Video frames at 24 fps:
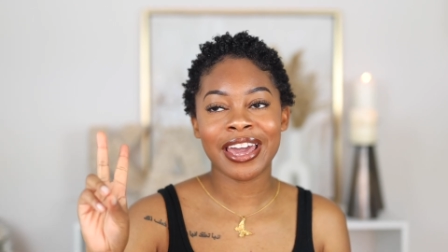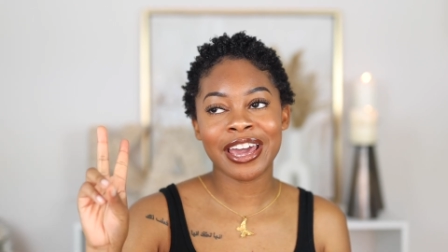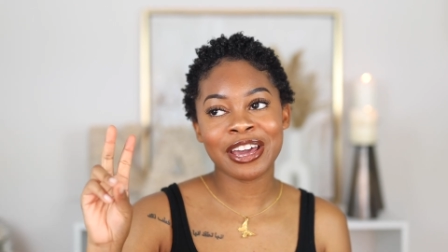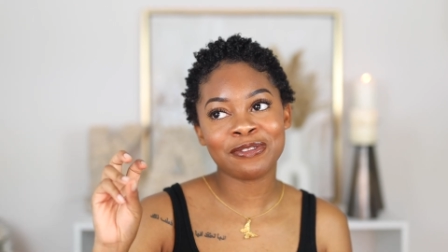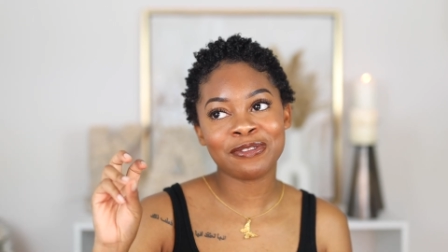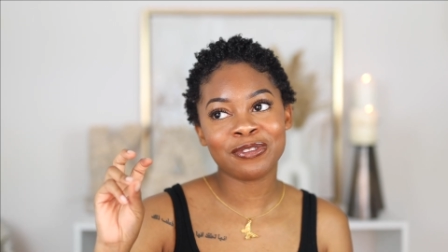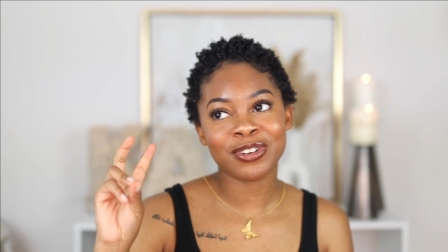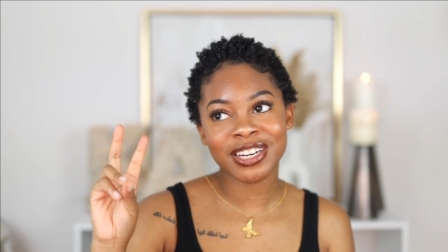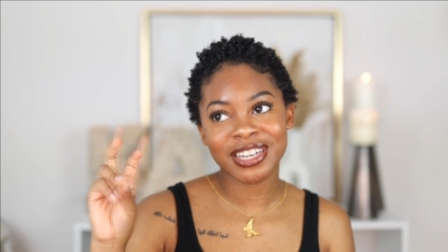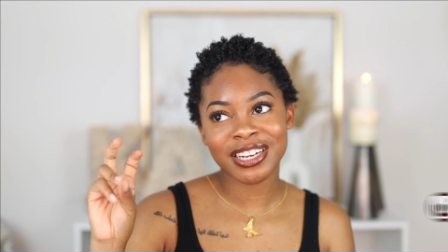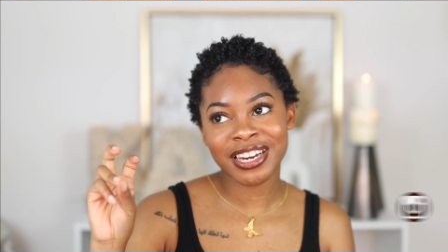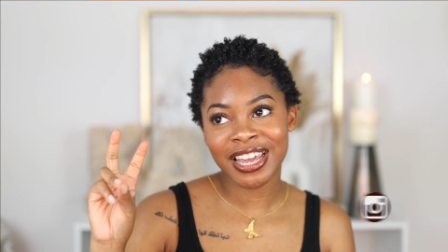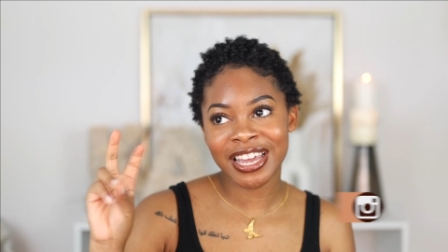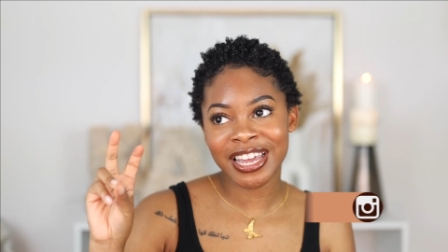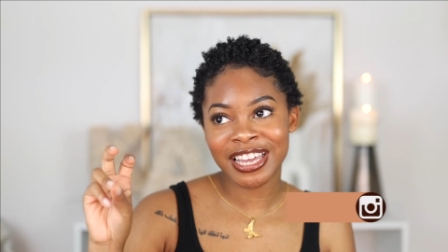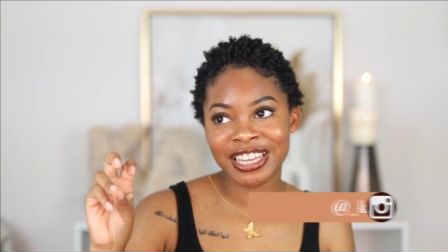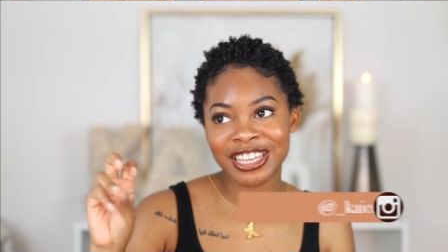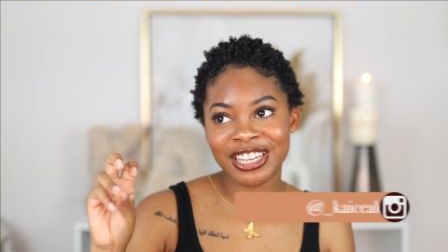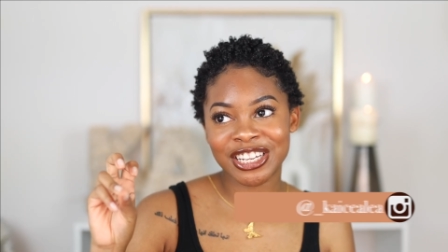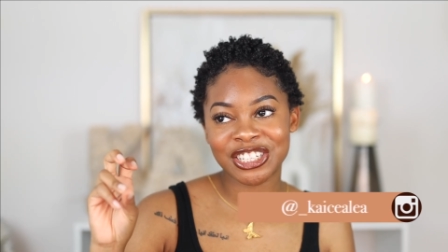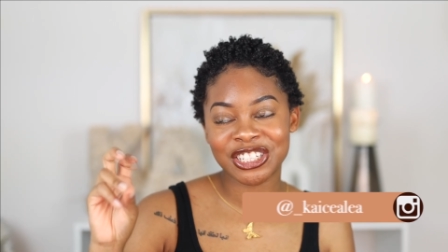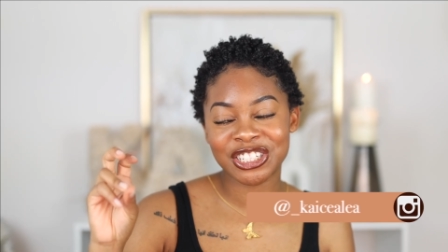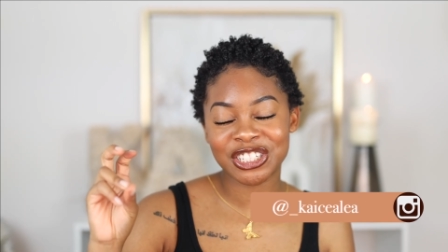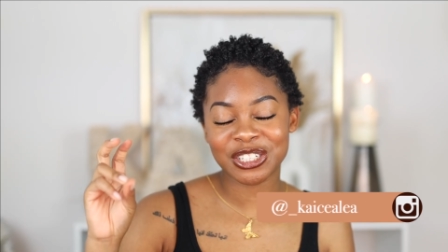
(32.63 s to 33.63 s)

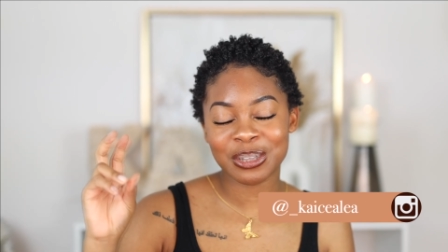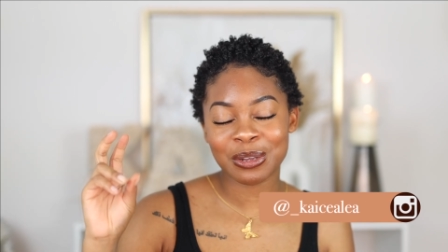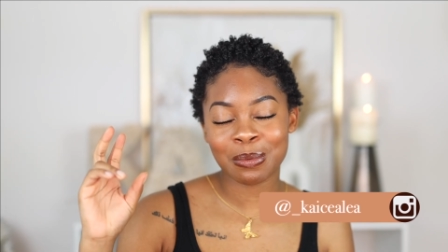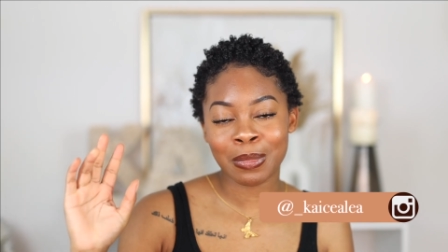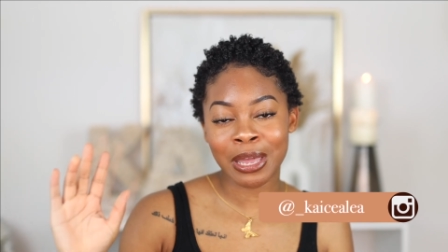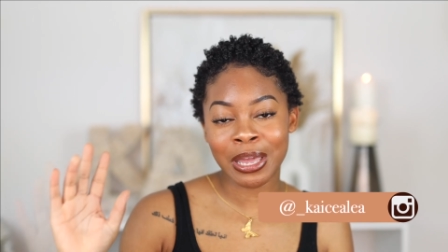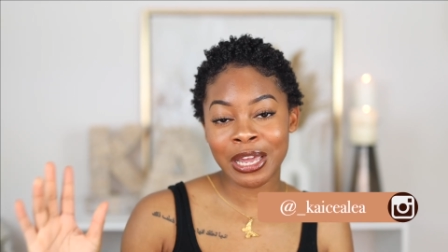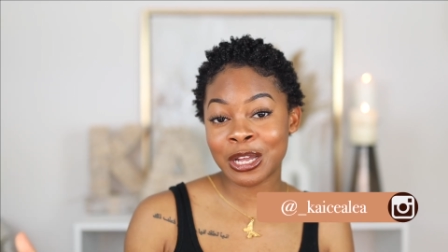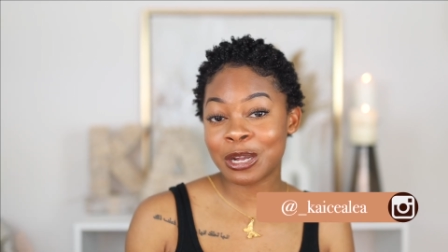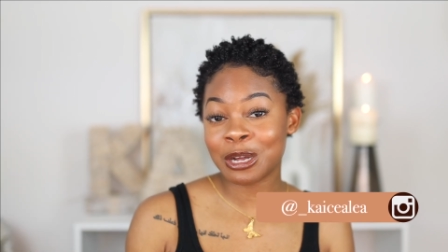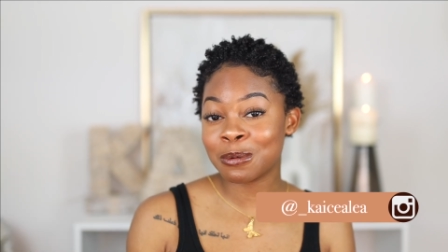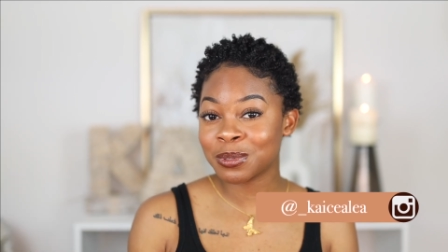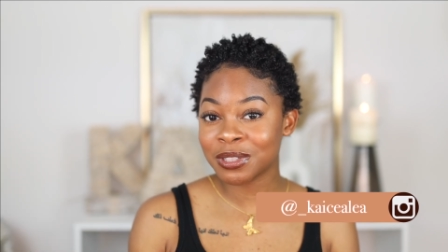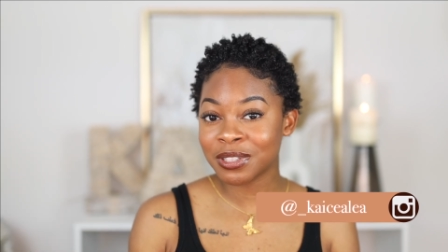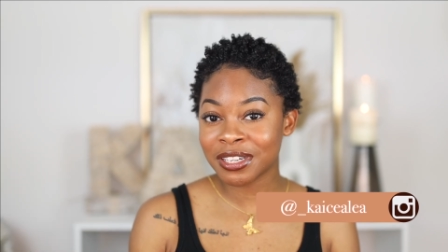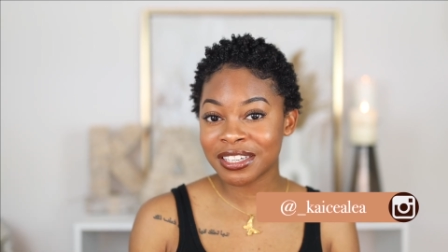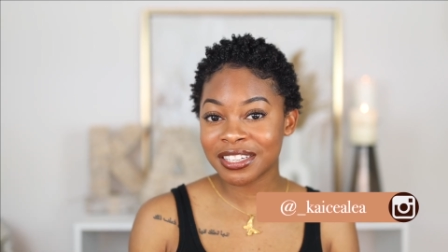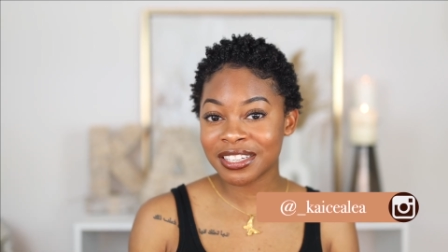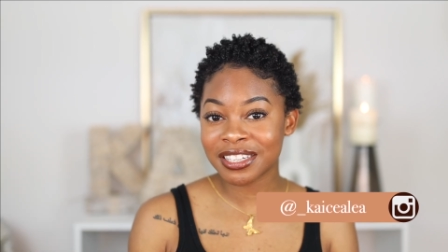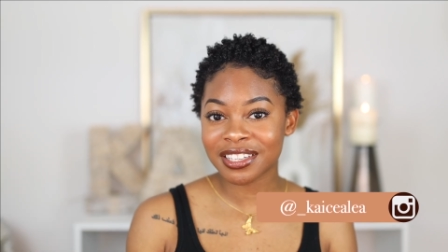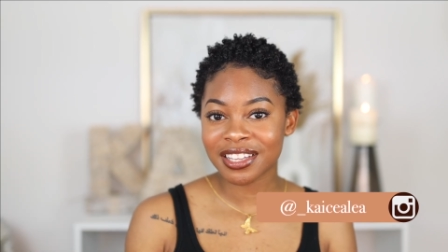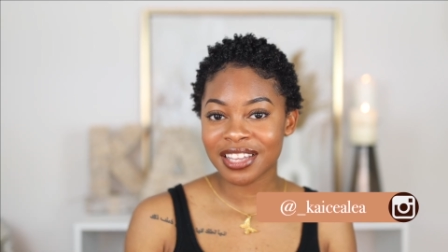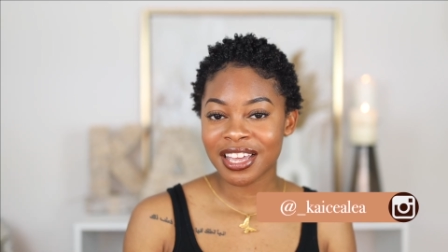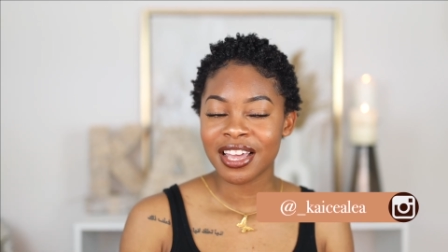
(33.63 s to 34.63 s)
everyday-ish makeup
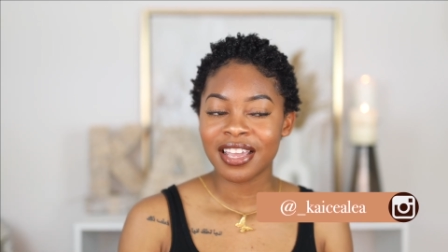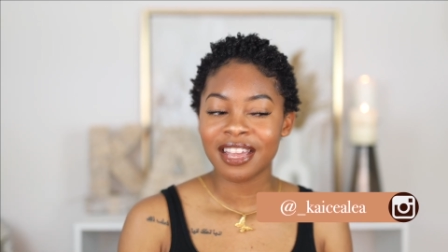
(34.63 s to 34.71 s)
look.